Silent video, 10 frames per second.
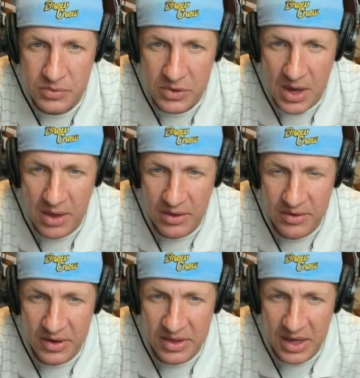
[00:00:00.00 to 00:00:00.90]
Now, it looks
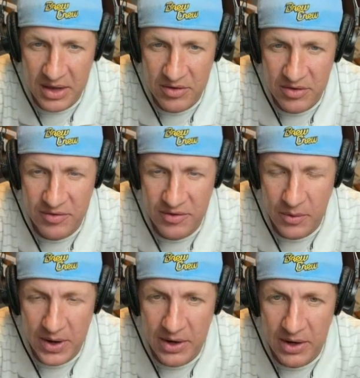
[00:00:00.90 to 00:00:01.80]
like the Angels have
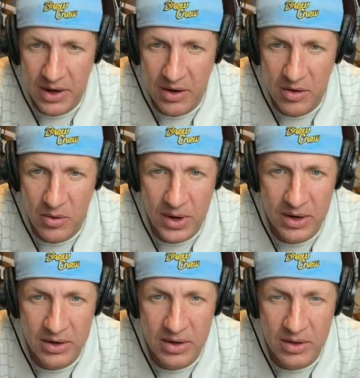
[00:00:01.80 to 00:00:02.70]

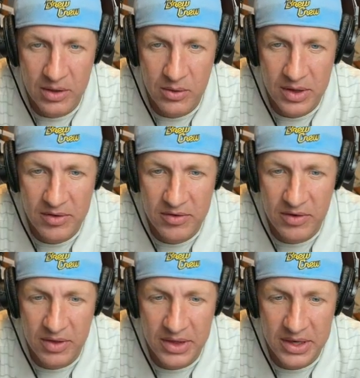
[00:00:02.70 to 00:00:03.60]
acquired Lucas
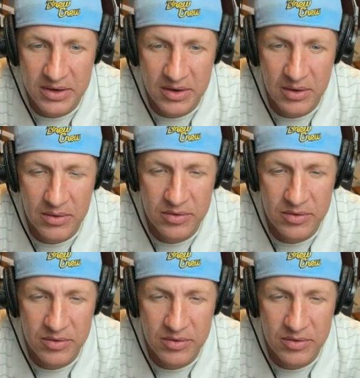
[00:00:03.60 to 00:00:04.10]
Giolito.